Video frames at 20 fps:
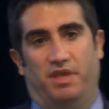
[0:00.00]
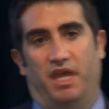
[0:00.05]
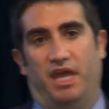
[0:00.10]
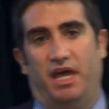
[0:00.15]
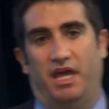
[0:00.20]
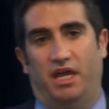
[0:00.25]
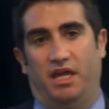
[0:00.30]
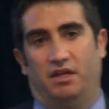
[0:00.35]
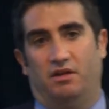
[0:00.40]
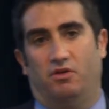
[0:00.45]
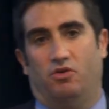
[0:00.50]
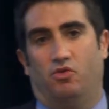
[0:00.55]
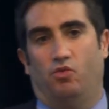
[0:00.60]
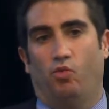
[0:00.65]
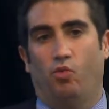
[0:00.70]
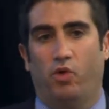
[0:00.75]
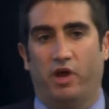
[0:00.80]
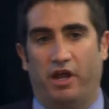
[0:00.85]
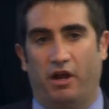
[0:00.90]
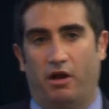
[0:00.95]
and
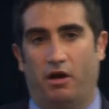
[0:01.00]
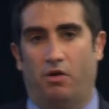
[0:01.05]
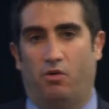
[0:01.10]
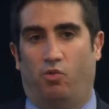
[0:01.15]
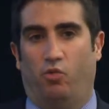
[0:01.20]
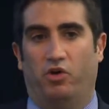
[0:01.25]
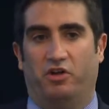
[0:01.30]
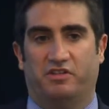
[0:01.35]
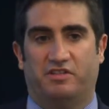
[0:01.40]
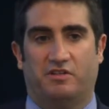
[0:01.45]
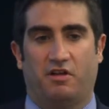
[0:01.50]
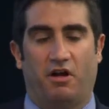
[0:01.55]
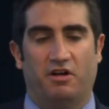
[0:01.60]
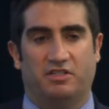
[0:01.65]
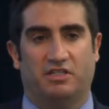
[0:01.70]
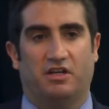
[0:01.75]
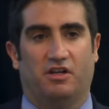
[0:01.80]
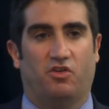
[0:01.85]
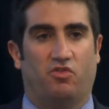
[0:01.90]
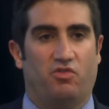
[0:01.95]
where we'll start
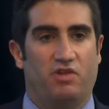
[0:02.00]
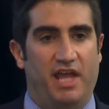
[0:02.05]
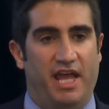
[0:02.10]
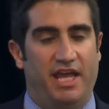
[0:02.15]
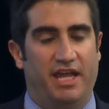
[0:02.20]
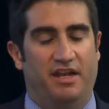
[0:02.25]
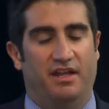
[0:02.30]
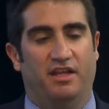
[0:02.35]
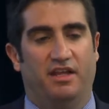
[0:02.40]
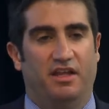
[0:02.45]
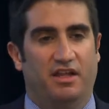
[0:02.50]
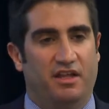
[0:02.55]
to create